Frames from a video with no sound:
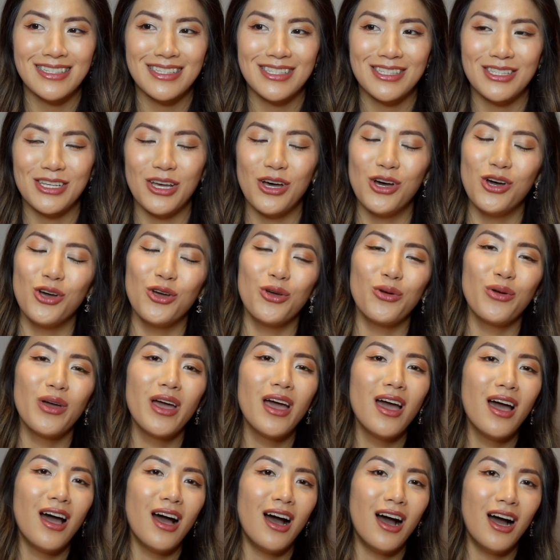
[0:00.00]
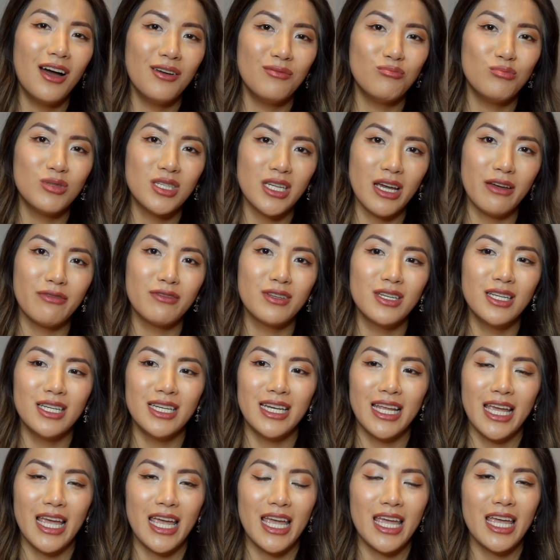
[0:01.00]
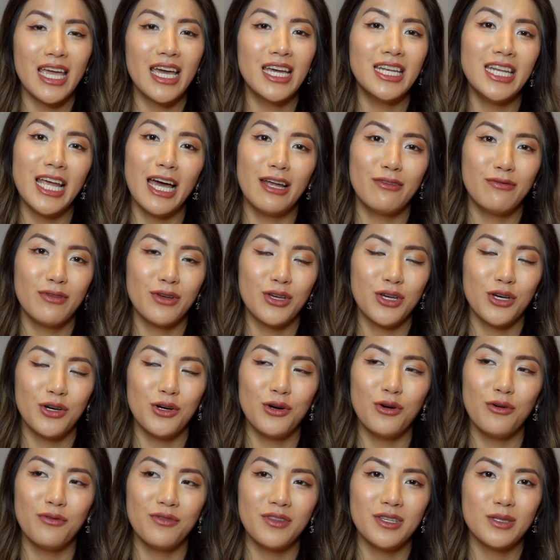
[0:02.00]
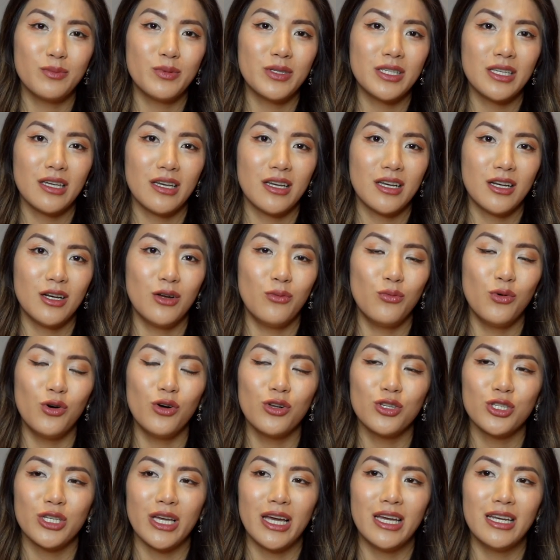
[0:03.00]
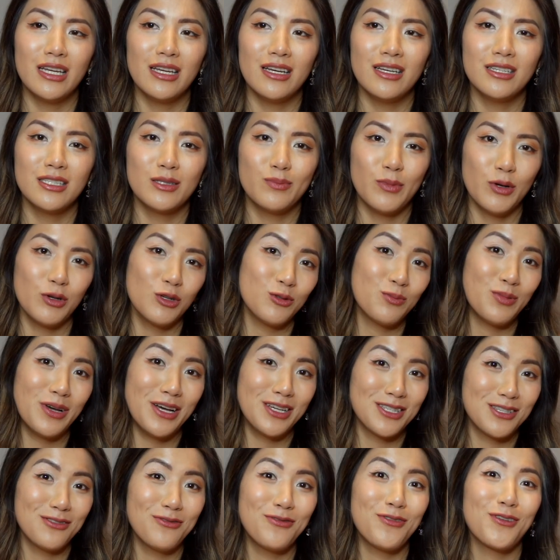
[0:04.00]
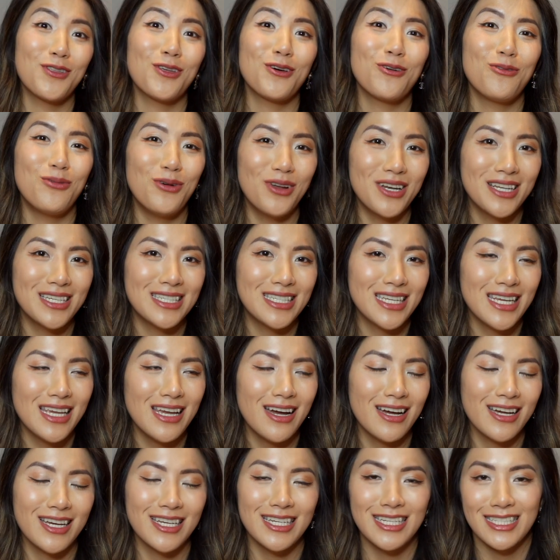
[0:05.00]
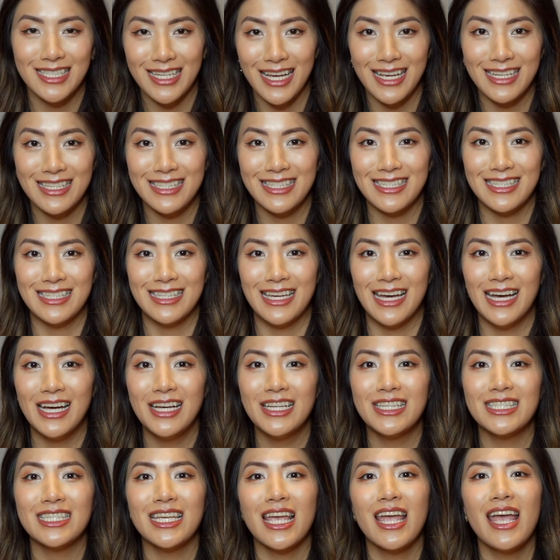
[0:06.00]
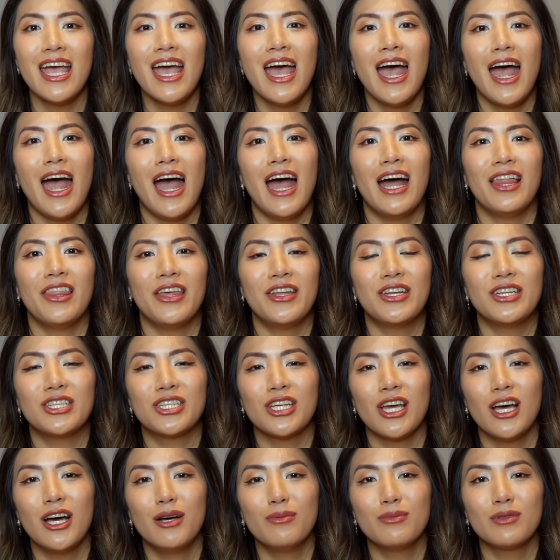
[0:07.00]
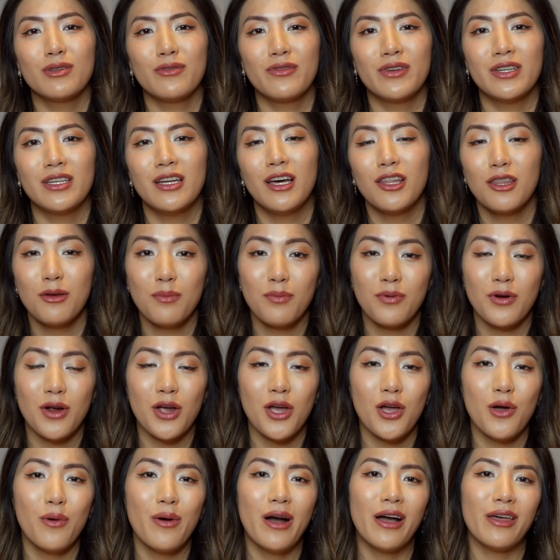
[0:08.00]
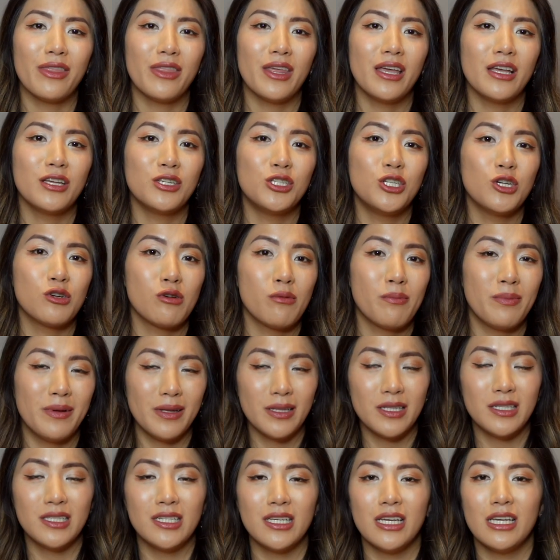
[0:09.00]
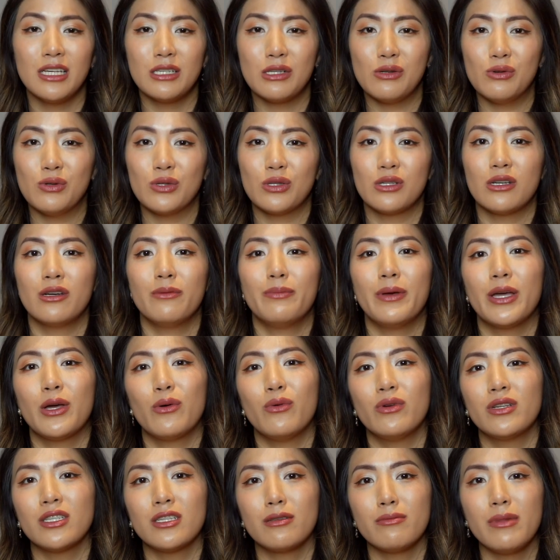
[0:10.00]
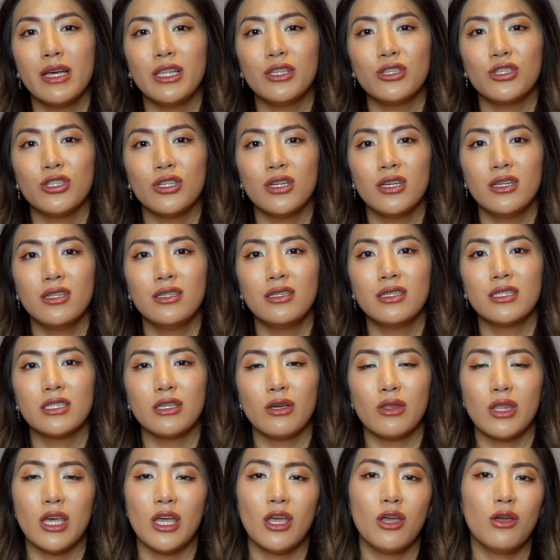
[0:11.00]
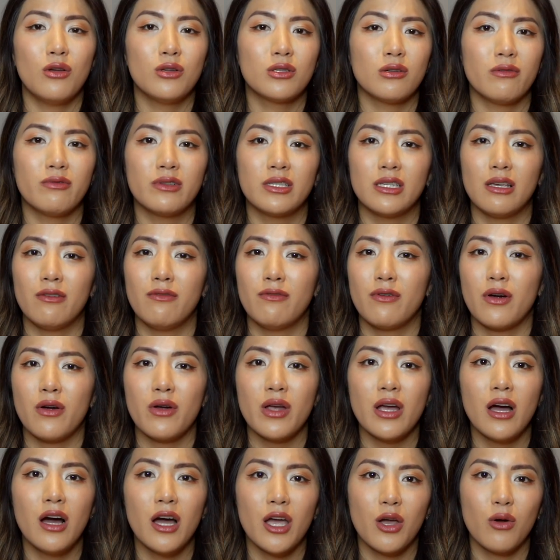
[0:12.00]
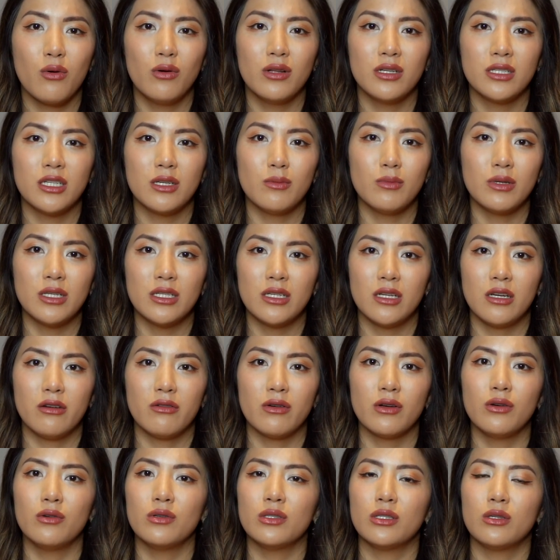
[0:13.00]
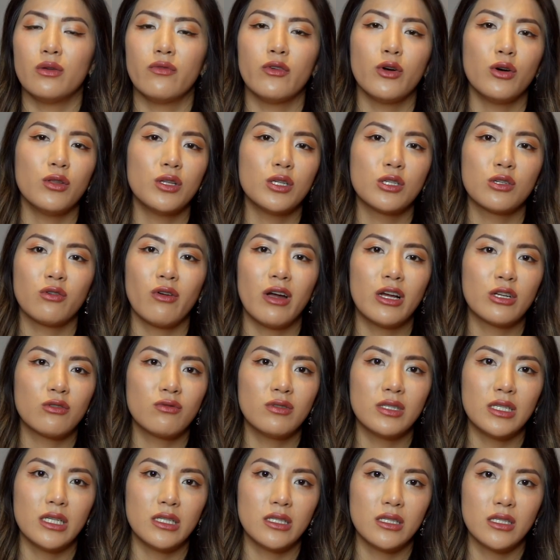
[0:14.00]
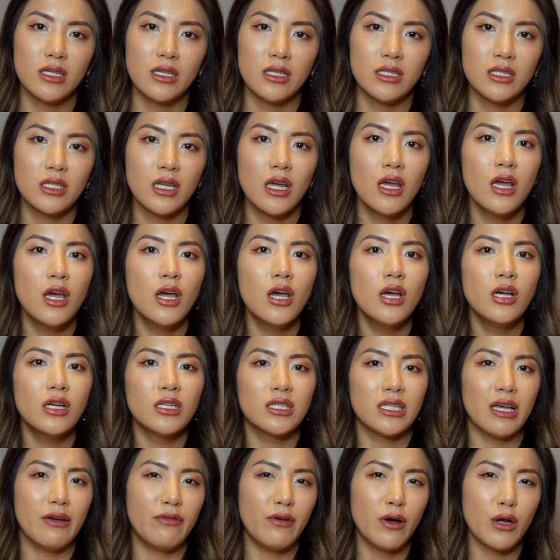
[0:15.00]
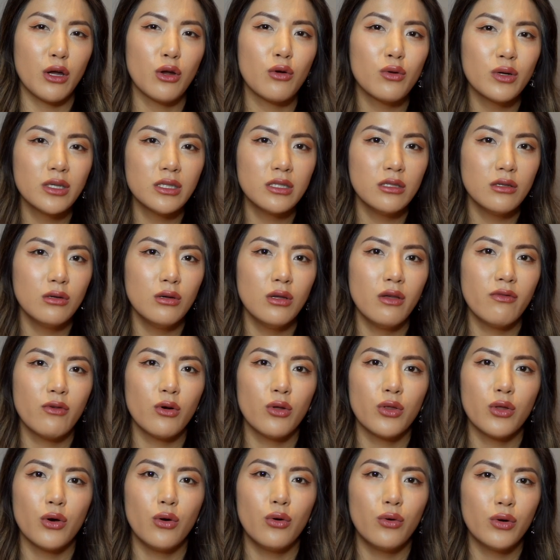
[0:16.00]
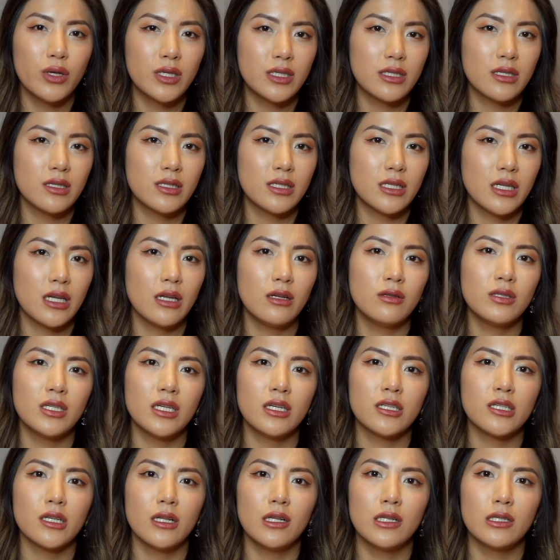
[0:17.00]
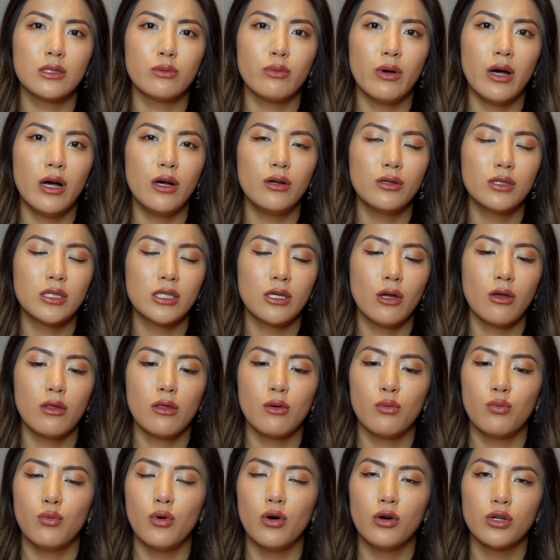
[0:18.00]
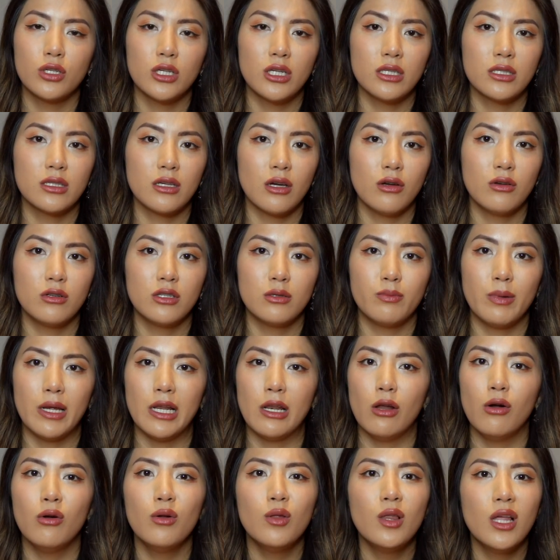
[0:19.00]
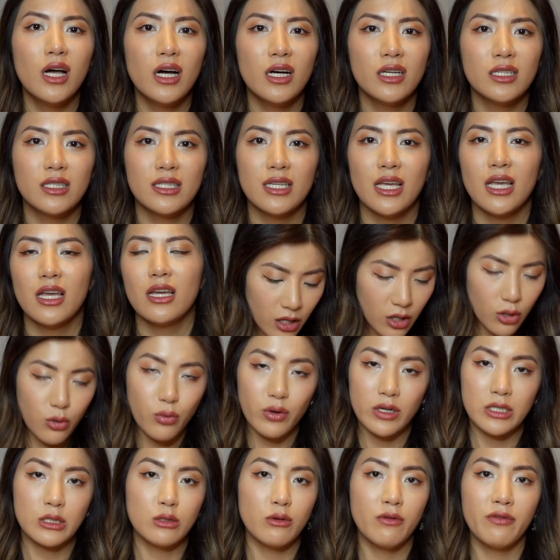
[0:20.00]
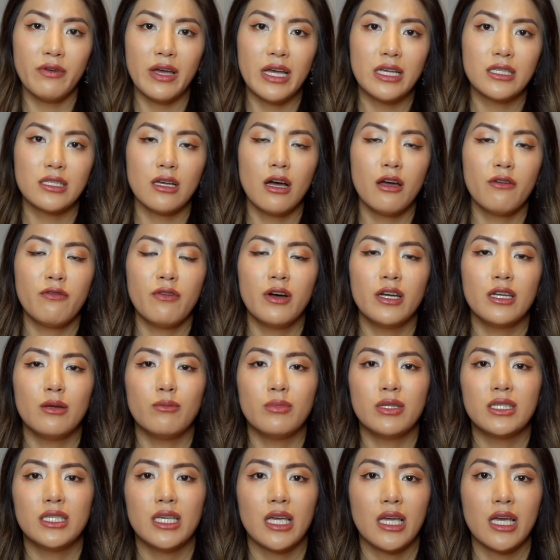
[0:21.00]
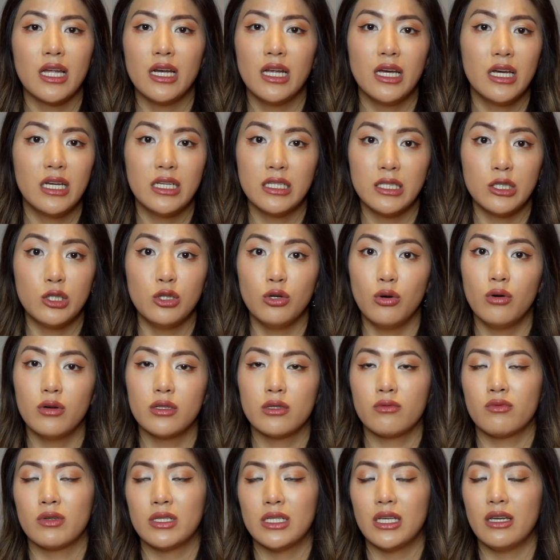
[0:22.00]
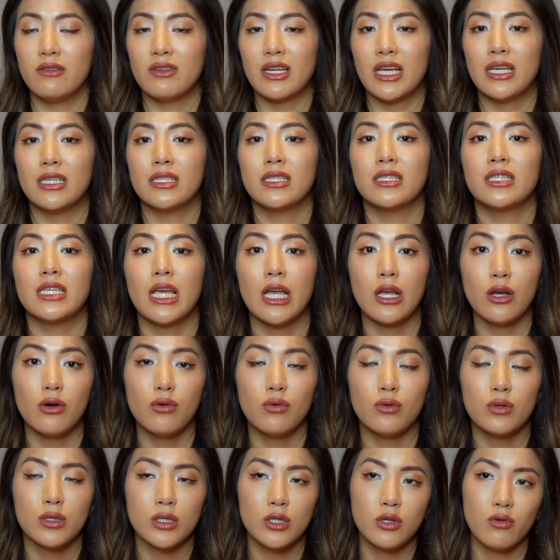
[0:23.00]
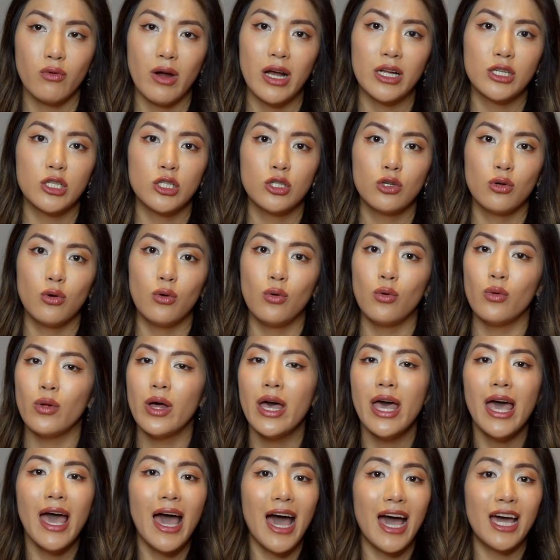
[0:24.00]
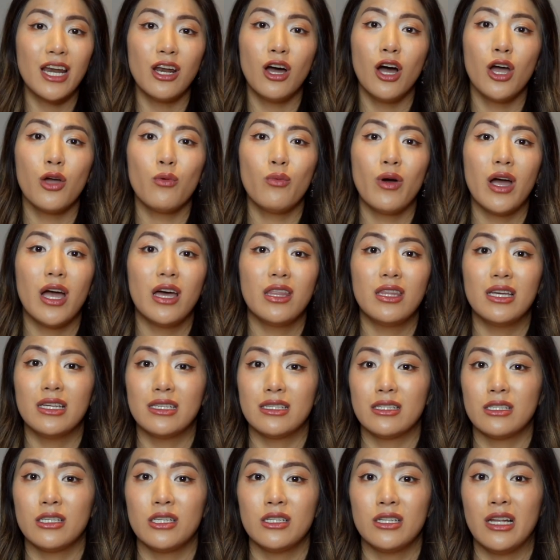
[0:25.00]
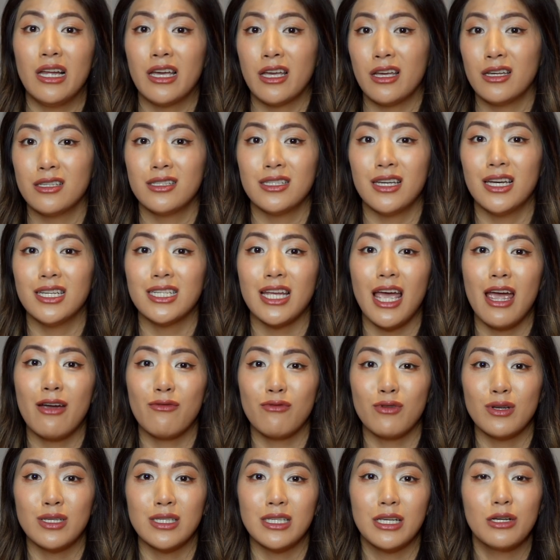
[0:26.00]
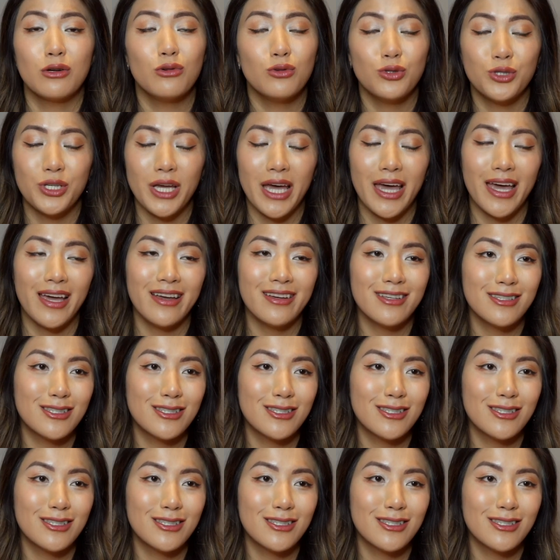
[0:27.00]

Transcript: So I'm definitely an advocate of this particular watch and a spokesperson for the quality. I can attest to that. And then in terms of another pro, I think durability is also a big one to mention. So they use obviously very high quality materials. You've got the scratch resistant sapphire crystal, you've got the oyster steel detail as well. So the watch is going to be long lasting. The crystal face I find in particular has not received a single scratch at all. And I wear this, like I said, every single day.